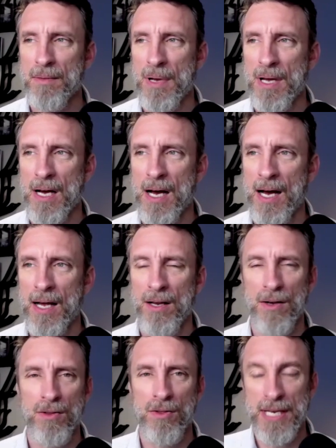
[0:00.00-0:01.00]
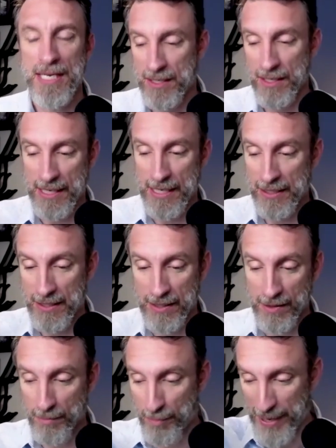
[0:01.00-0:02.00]
uh, these, these
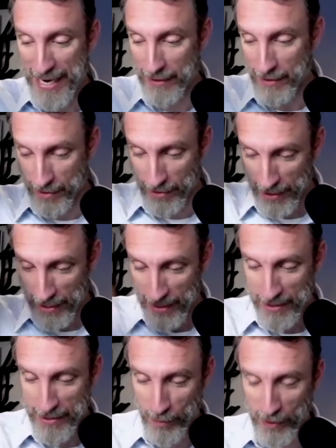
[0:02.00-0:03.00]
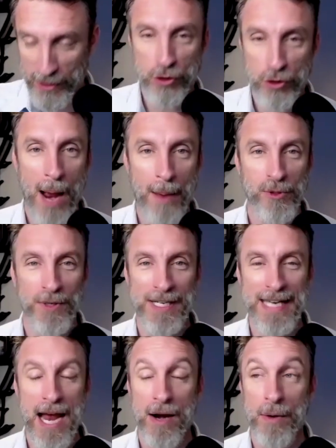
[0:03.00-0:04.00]
pits where you could drop straight
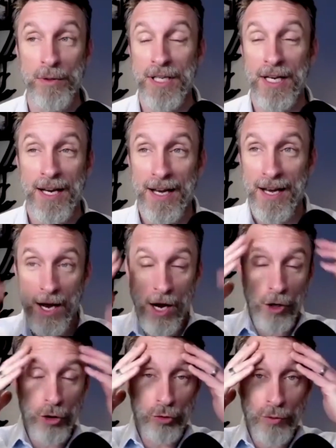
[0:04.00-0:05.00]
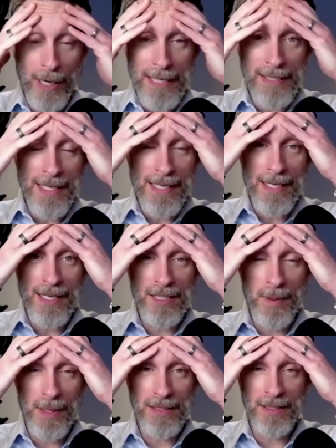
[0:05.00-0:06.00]
down. It was crazy
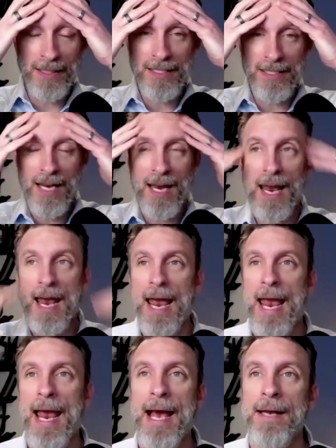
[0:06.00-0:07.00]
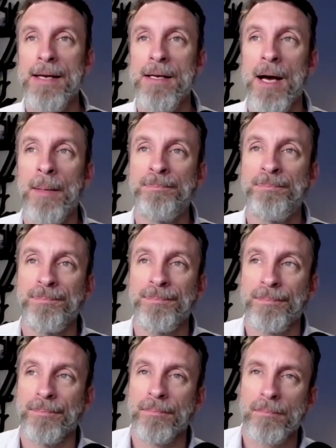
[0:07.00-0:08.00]
experiencing this. And um,
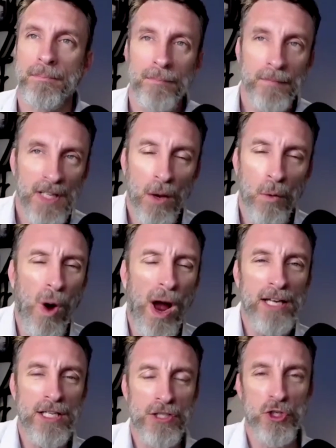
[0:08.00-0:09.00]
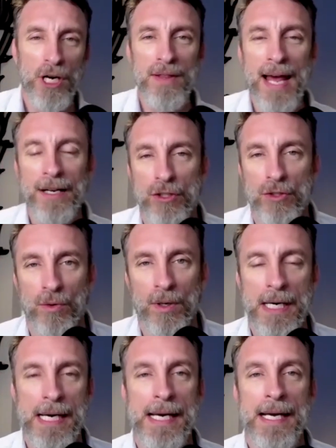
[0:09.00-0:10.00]
why I shared that
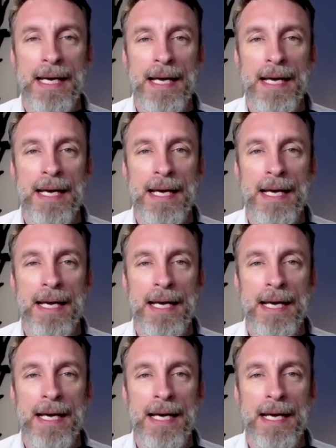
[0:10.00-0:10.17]
story